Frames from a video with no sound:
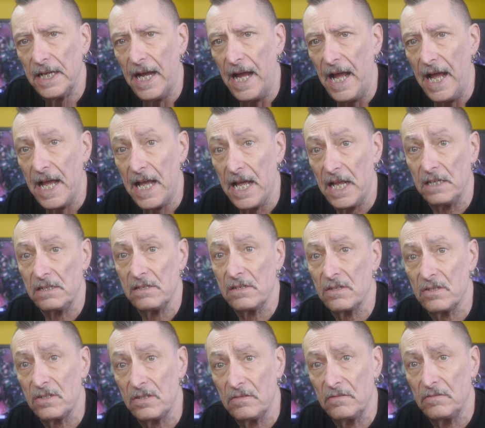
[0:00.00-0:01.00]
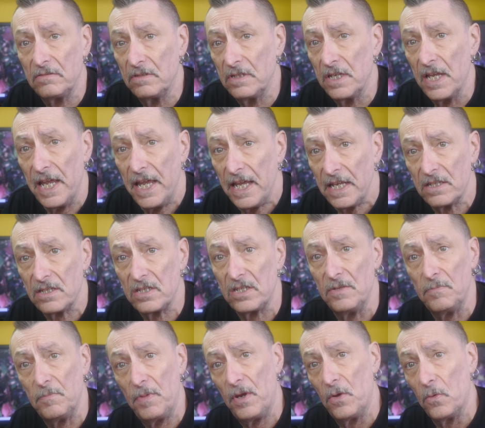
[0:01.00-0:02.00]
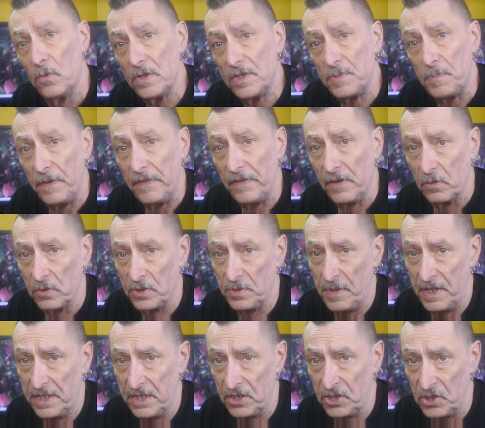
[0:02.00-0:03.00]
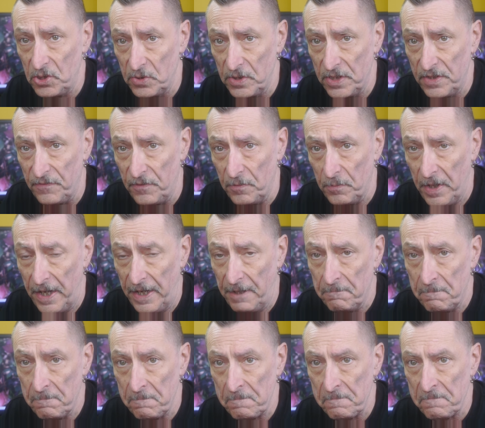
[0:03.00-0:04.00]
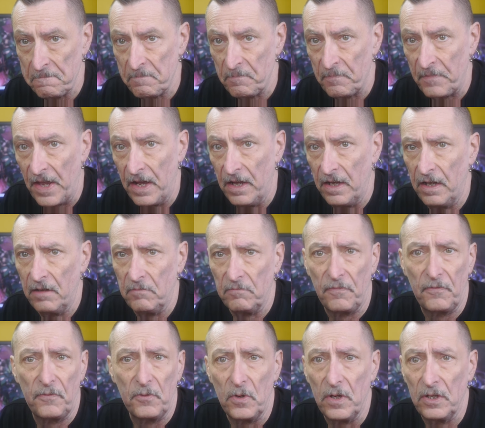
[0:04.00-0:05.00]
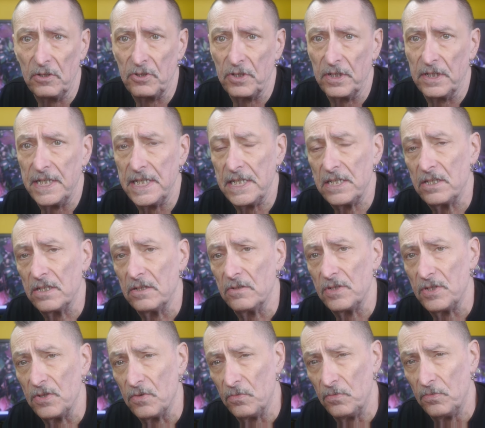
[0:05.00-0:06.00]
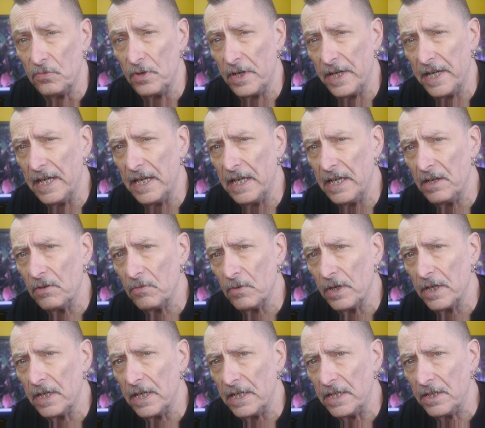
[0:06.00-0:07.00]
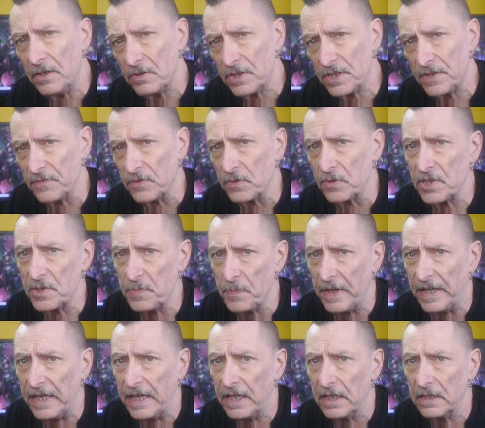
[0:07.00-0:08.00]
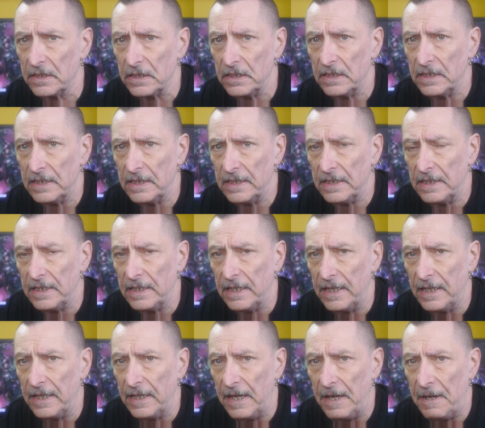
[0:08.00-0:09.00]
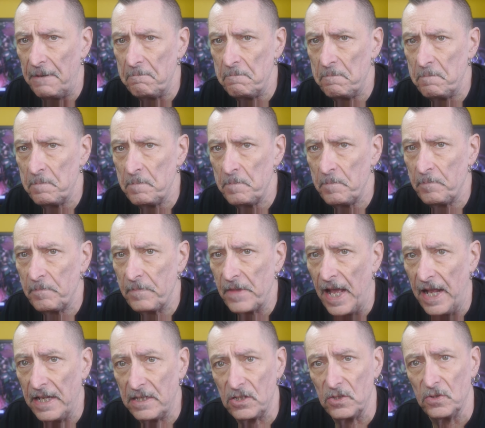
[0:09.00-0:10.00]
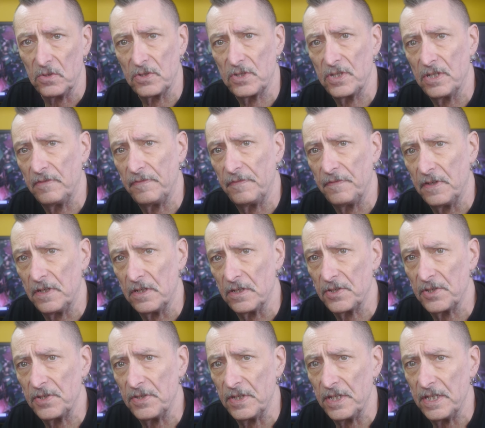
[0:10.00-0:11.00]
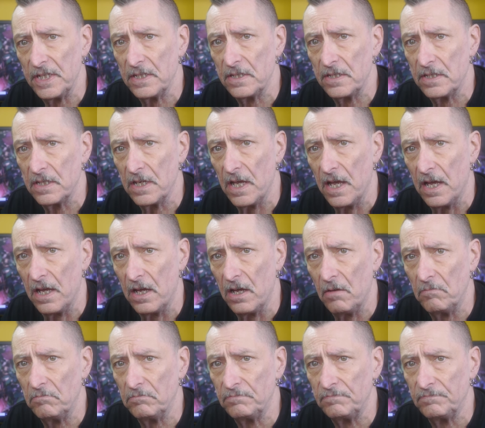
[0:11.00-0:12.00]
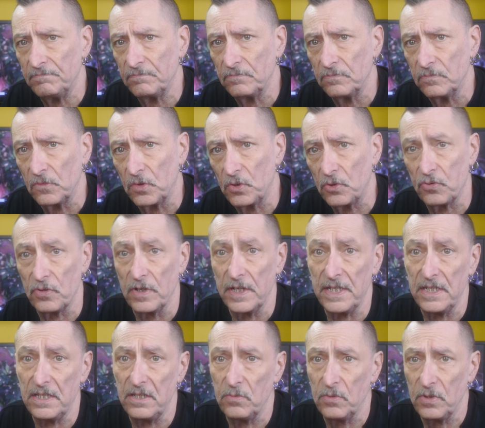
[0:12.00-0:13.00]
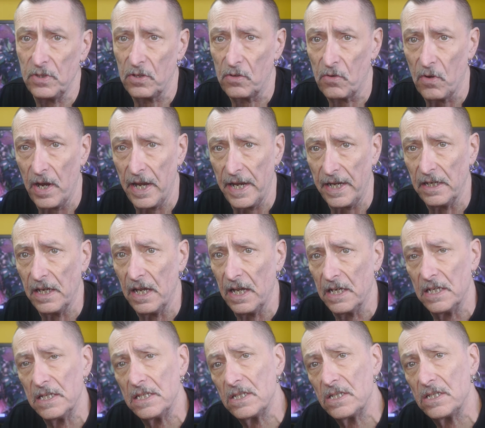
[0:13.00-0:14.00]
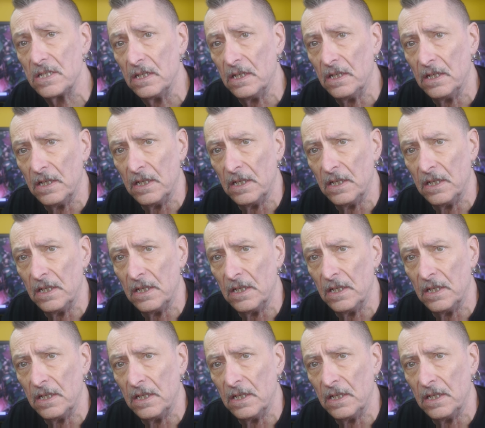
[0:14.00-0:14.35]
And it's simply always been the automatic choice for me. 400 ISO is a really, really useful speed. It's not so fast that it's crazy with the grain, and it's